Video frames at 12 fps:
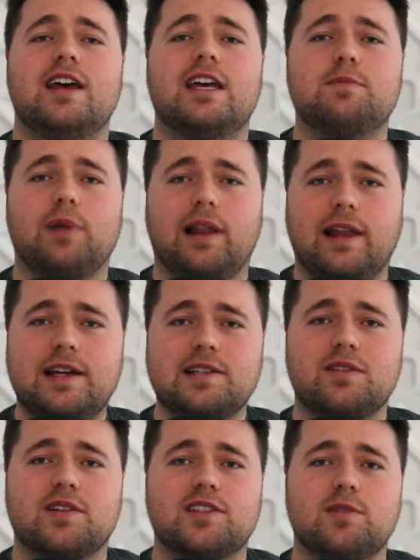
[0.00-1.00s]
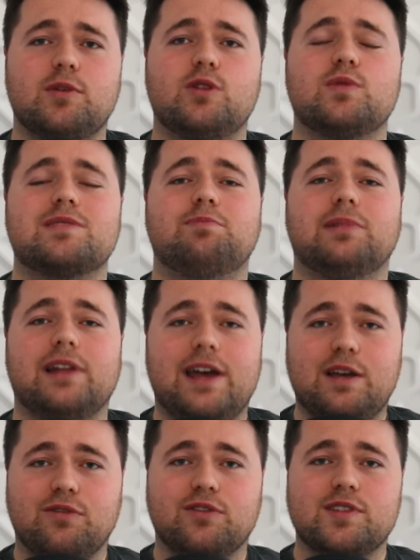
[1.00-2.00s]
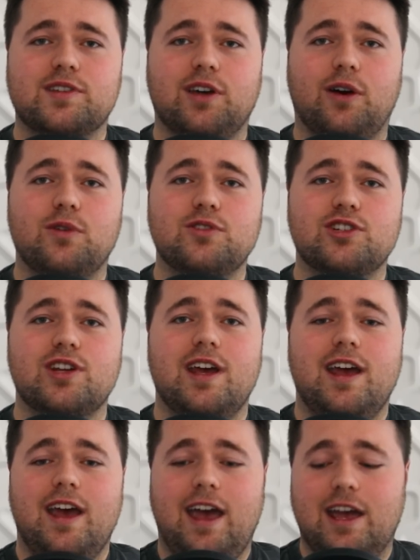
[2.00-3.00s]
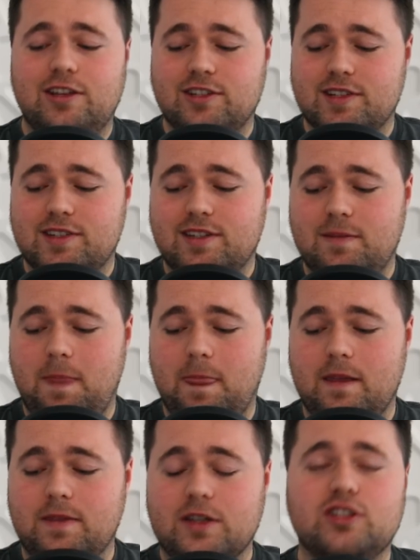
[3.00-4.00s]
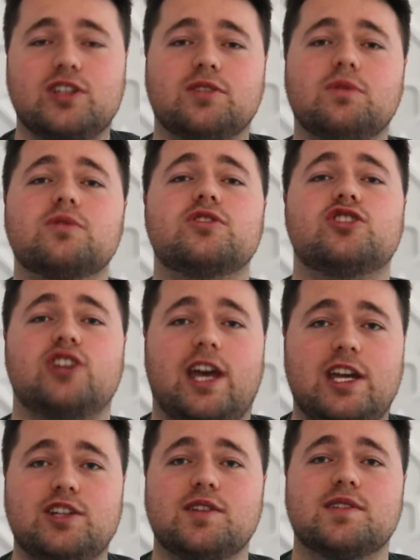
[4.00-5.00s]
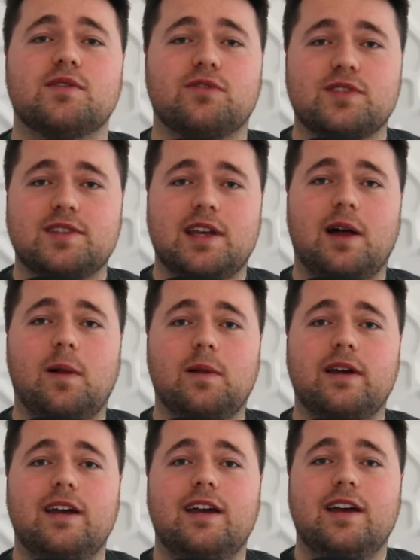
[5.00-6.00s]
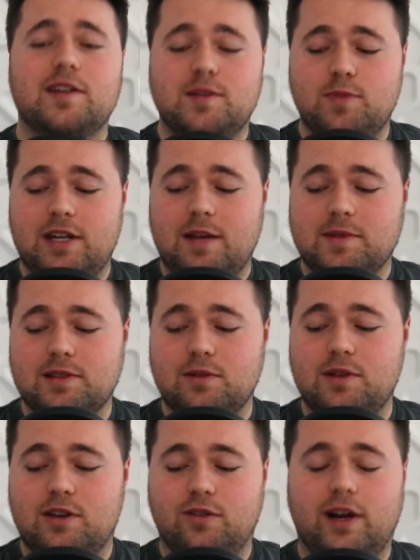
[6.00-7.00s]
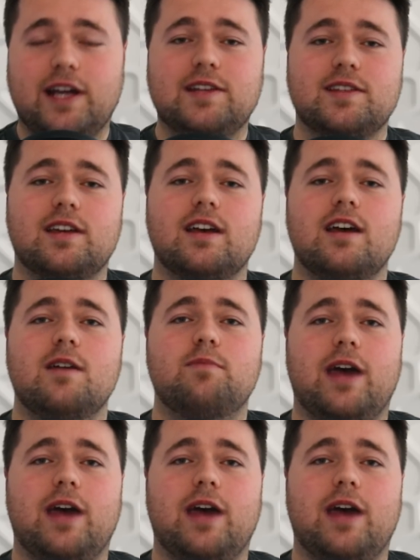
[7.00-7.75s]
He plays like someone who is playing for his coach, and just the general changes of Frizell, it's been absolutely crazy.